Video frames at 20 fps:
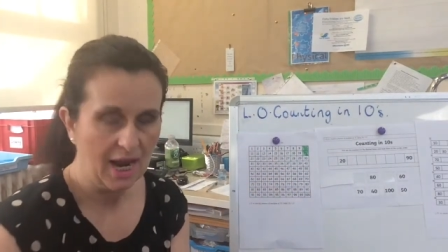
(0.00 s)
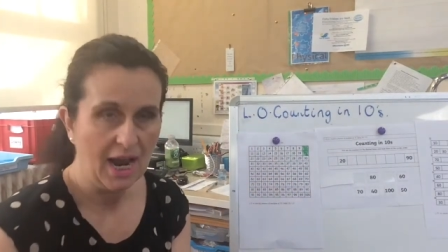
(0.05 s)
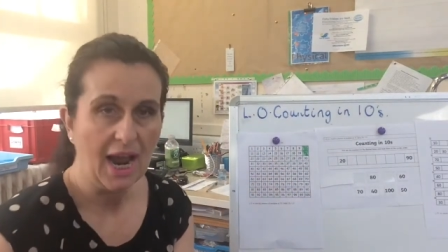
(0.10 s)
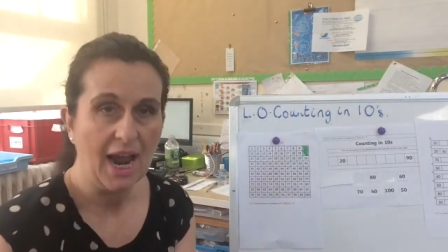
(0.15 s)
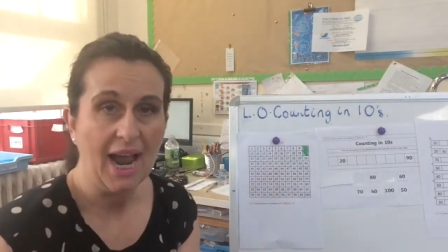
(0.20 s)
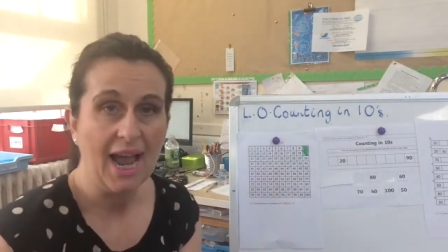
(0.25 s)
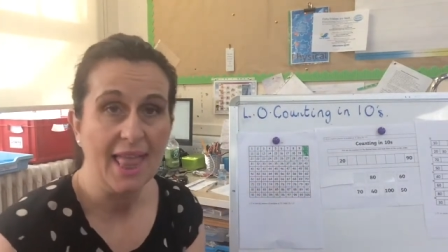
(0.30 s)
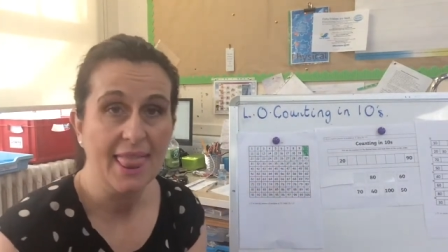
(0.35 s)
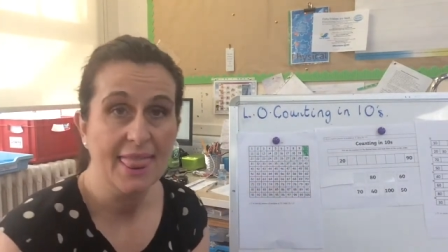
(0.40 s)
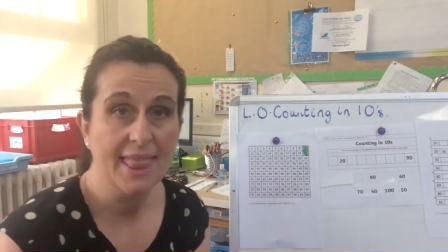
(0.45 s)

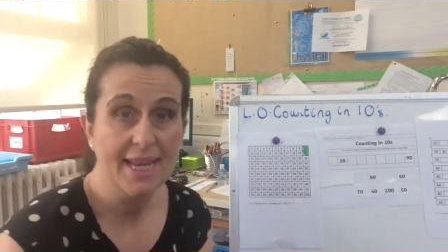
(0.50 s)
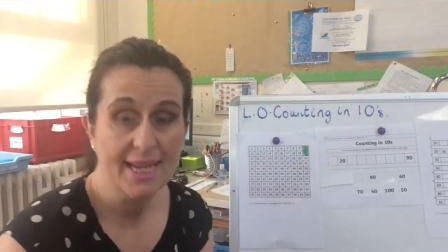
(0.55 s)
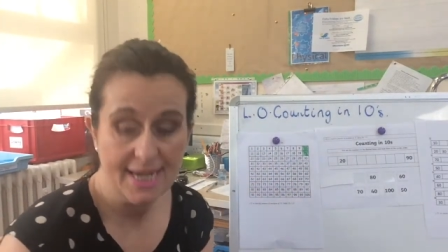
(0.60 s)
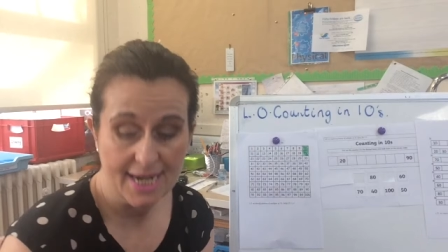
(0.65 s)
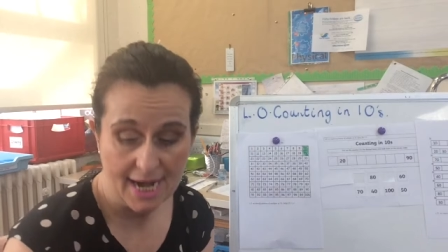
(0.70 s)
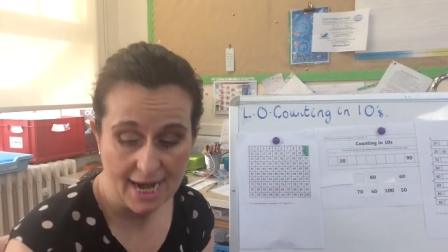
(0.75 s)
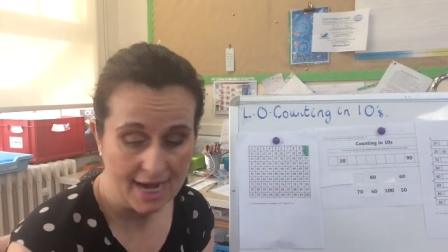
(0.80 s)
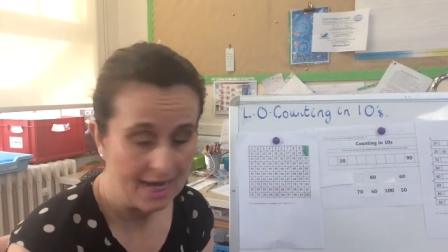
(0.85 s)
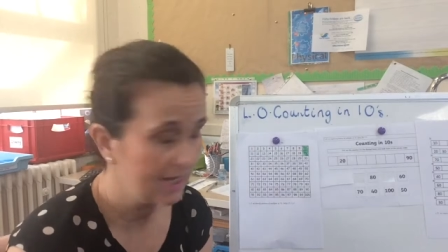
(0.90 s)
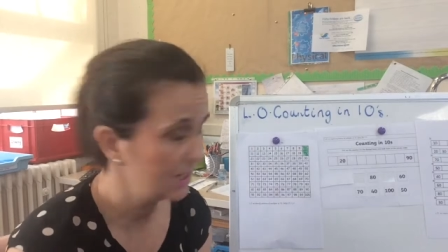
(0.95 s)
And the
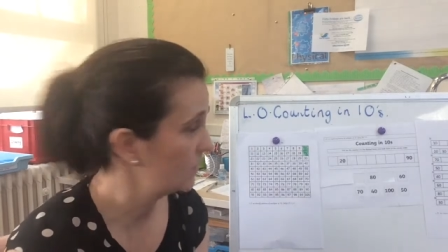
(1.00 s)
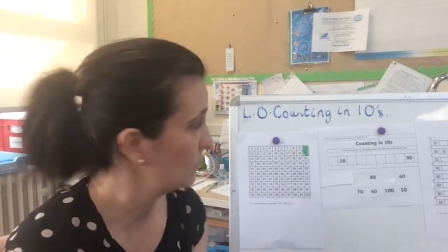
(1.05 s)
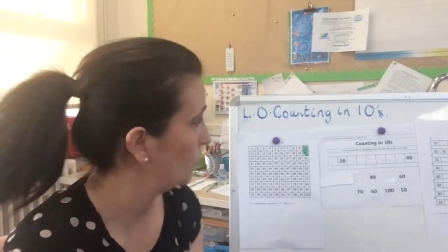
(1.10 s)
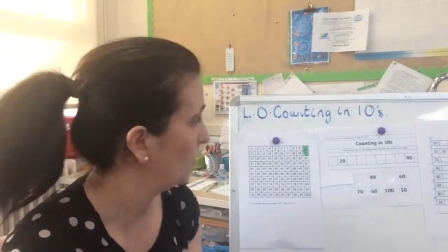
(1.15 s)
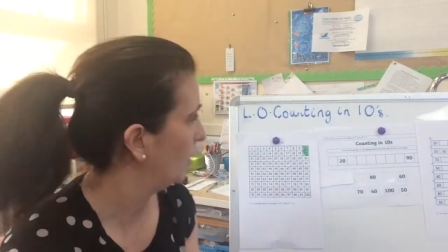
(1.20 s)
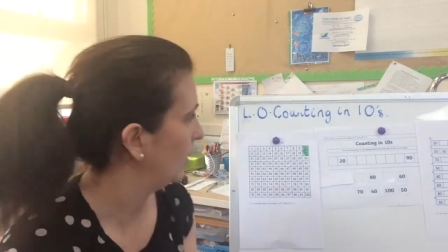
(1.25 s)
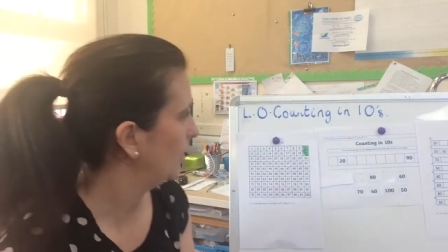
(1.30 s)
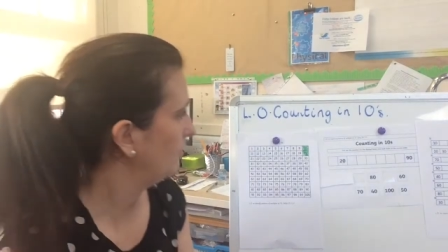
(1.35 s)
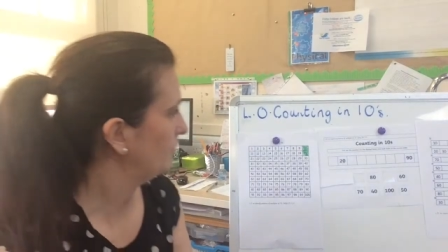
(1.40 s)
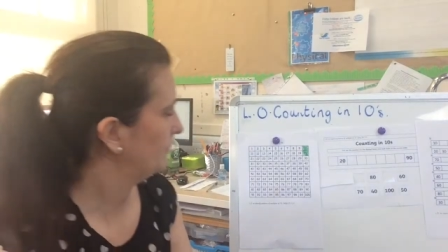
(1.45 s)
next
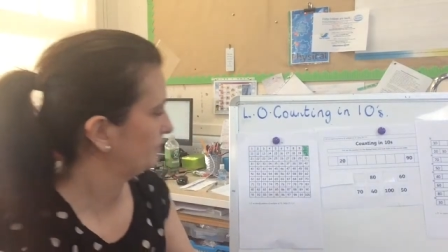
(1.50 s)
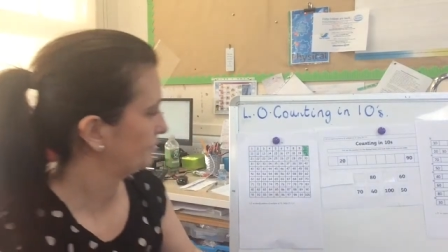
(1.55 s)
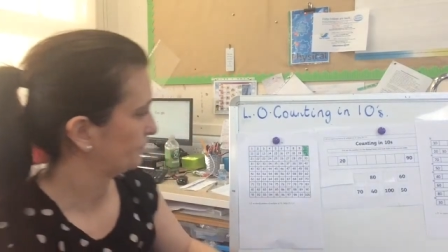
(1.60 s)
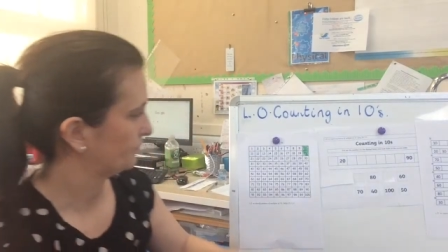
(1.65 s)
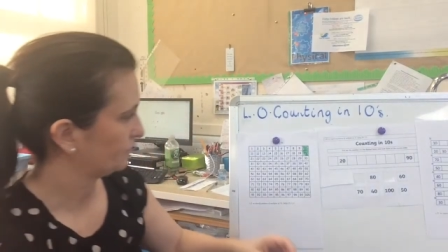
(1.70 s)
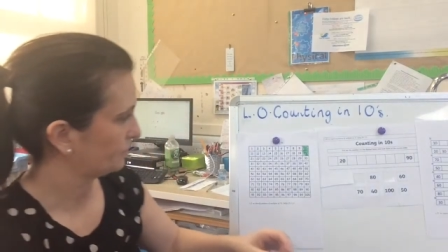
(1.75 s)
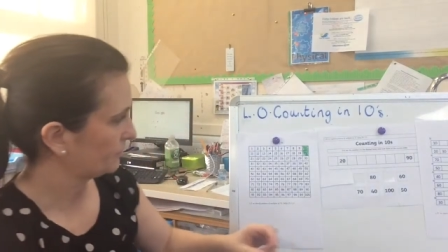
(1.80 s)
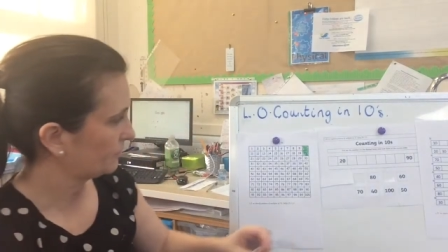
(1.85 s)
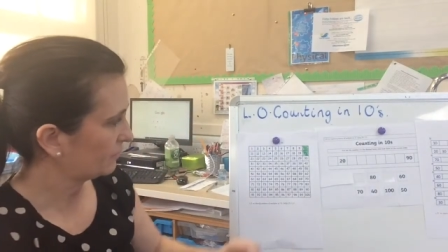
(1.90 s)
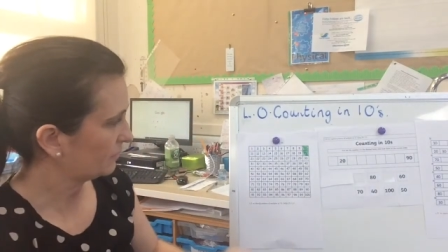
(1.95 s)
one
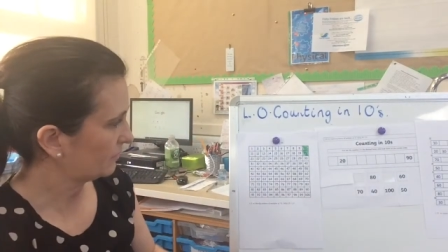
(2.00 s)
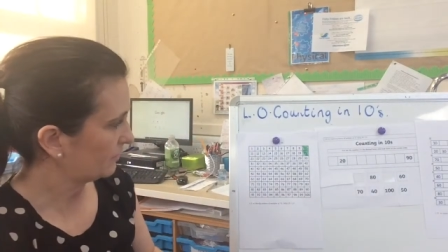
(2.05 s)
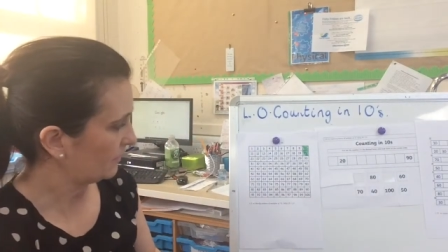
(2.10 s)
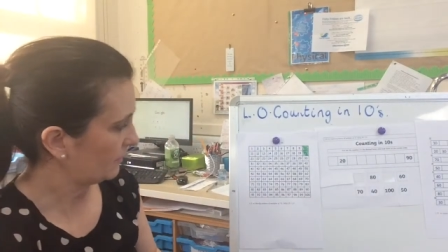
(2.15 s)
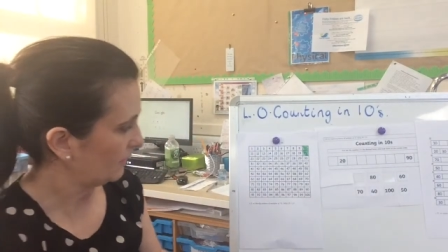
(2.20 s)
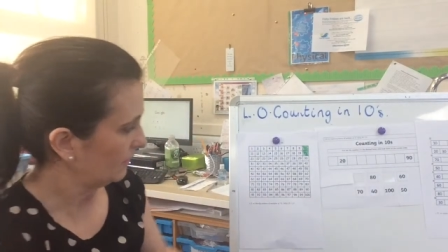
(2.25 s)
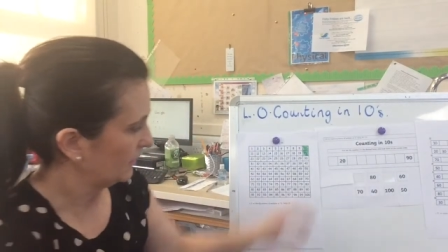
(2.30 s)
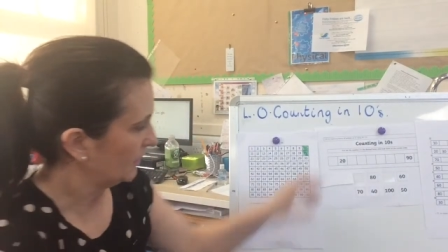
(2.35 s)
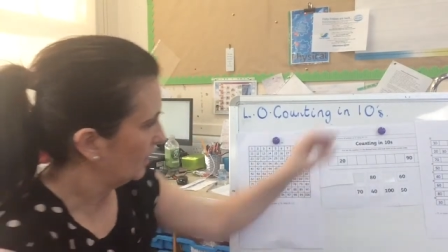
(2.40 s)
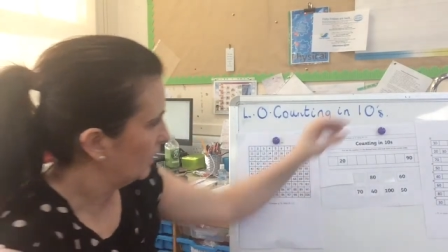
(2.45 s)

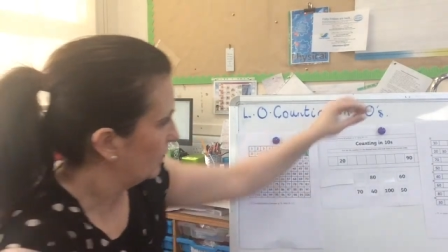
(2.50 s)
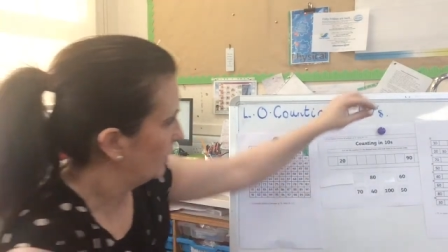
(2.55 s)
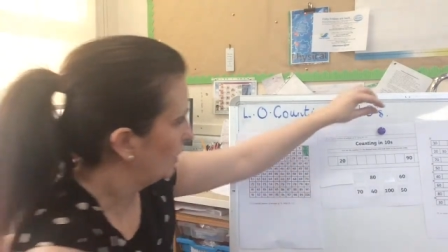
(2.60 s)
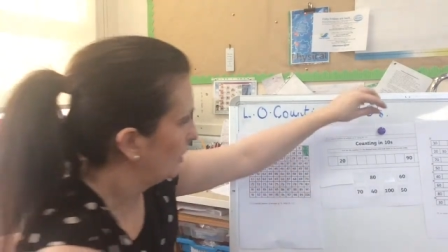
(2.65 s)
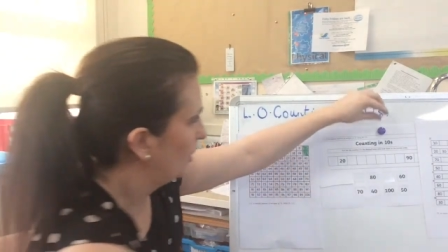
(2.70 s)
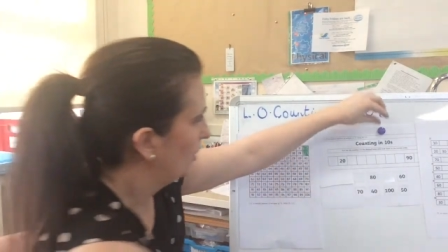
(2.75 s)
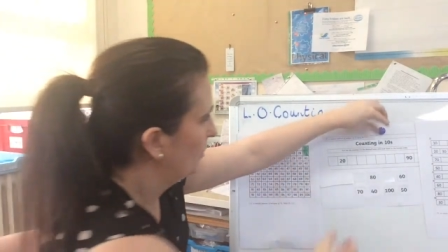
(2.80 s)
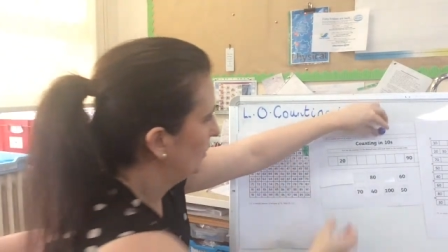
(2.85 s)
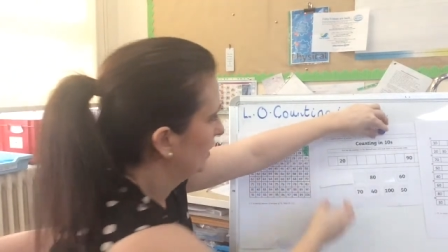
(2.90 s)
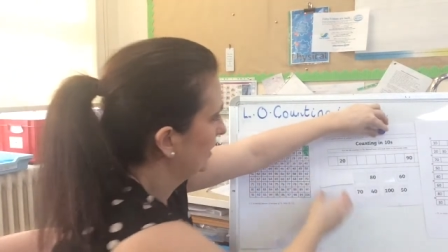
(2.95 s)
that
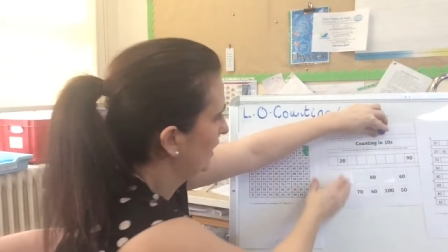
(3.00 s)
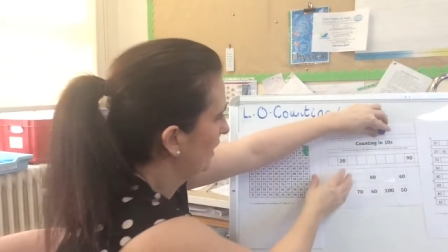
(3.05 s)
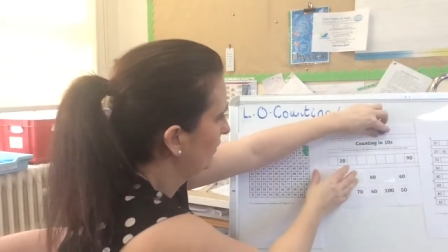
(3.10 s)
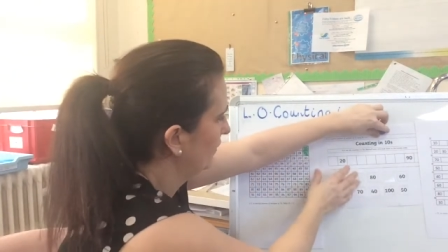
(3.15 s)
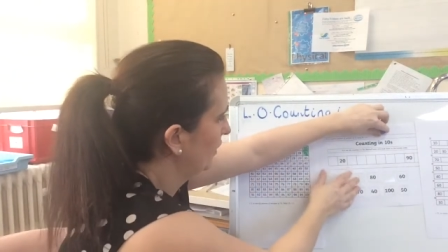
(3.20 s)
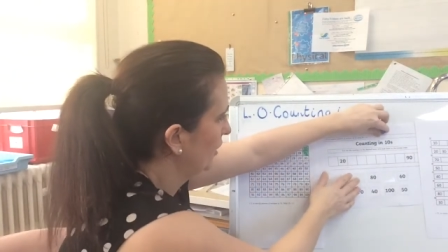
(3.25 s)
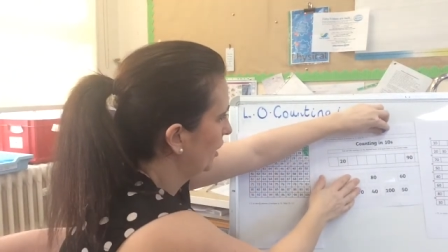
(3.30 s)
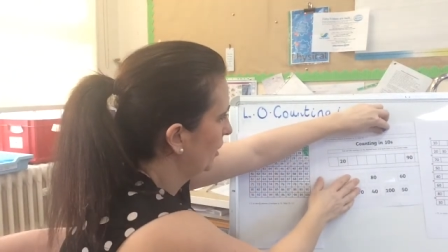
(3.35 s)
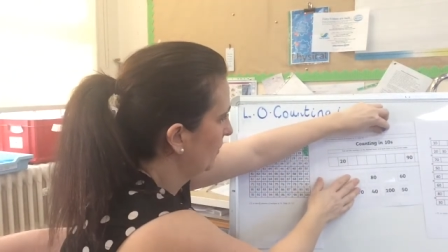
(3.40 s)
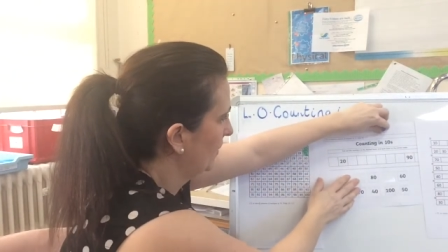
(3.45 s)
you could have a
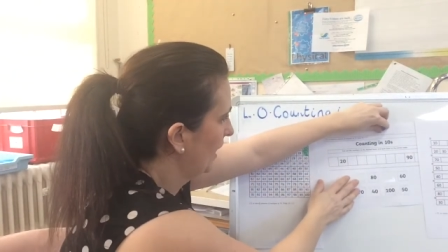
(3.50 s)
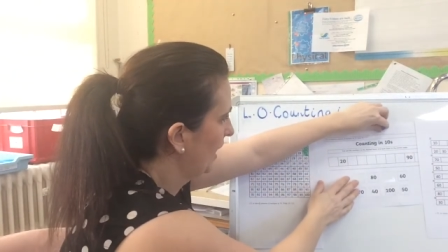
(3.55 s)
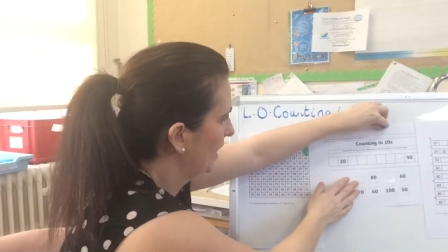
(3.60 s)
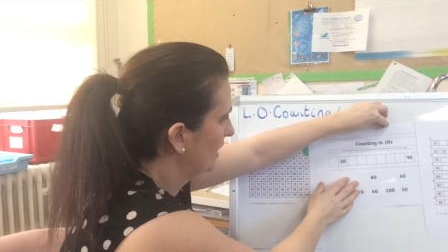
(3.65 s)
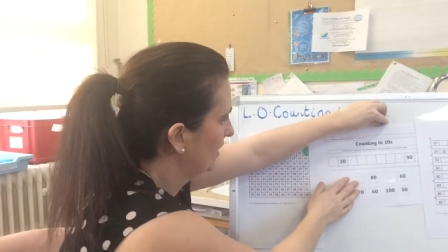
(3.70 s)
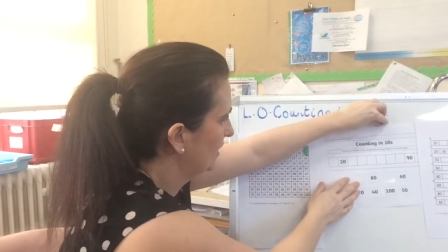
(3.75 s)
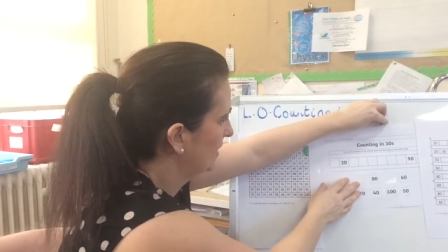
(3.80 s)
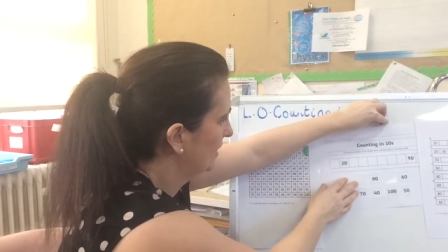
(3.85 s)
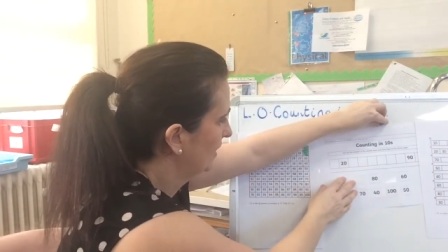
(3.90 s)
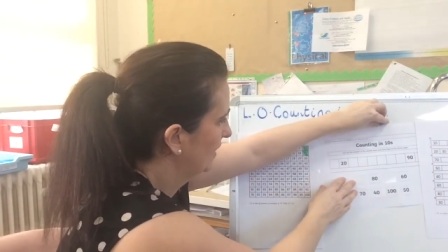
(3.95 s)
go
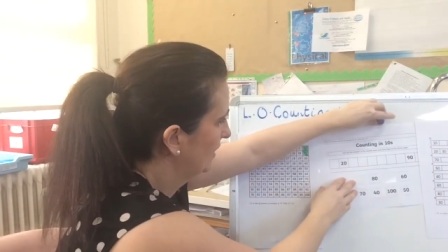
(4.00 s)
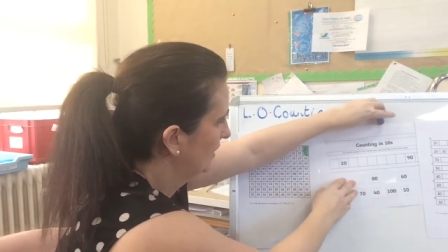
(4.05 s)
at